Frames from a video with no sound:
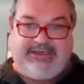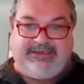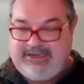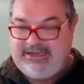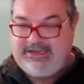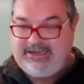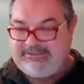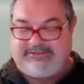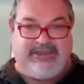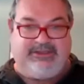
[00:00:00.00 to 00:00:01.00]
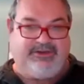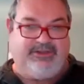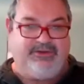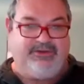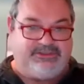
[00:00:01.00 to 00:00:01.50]
has
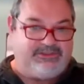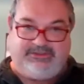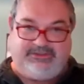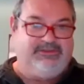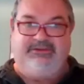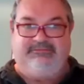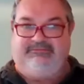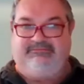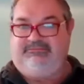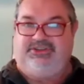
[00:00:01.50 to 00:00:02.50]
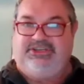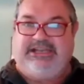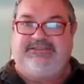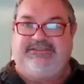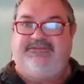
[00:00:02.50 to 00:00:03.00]
introduced
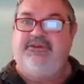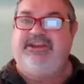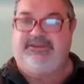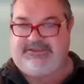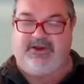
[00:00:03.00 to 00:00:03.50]
just a few minutes ago.